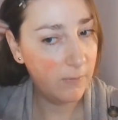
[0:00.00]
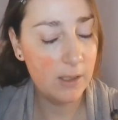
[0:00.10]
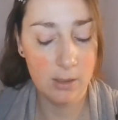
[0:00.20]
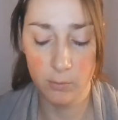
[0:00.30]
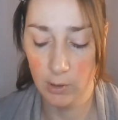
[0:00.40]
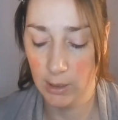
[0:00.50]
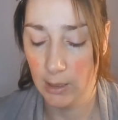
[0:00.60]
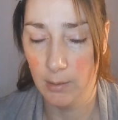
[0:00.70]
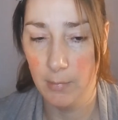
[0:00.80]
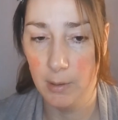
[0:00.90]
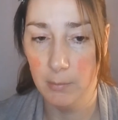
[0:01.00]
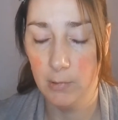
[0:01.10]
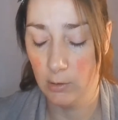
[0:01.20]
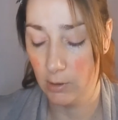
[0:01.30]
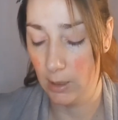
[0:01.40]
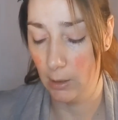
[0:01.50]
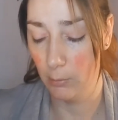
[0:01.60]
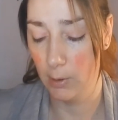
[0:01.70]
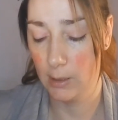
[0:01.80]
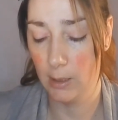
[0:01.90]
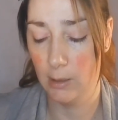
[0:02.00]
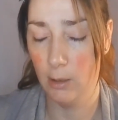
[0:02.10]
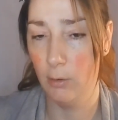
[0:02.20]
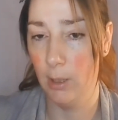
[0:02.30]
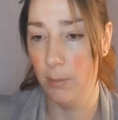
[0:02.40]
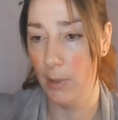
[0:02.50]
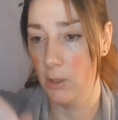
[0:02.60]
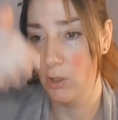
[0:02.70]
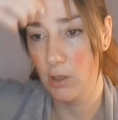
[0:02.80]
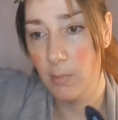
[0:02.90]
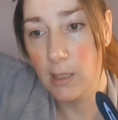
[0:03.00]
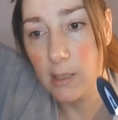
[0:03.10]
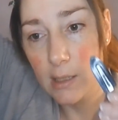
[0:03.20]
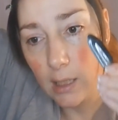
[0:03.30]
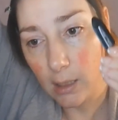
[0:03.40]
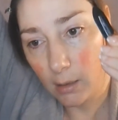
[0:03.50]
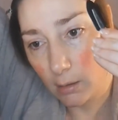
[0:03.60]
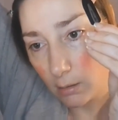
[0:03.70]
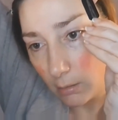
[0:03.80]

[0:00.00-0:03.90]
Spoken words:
it doesn't work out, I may use the other one because I know it matches my skin